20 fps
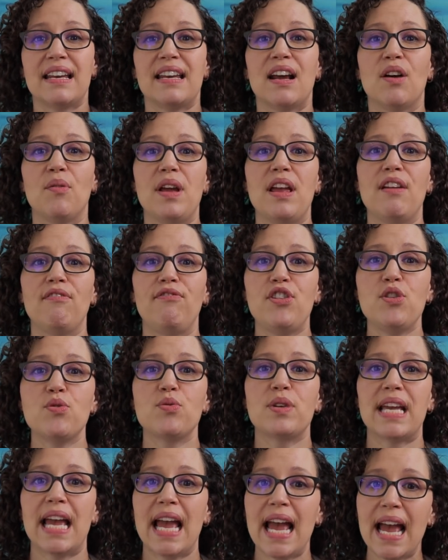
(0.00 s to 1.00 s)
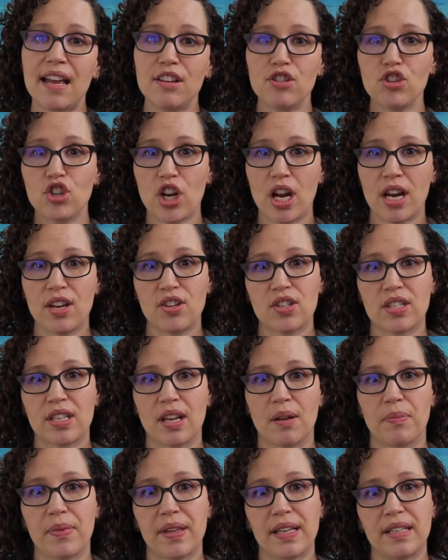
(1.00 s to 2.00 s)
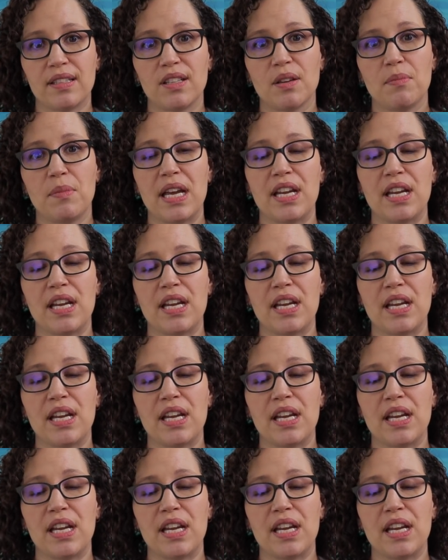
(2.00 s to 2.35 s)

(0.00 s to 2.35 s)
Now, if you can change something to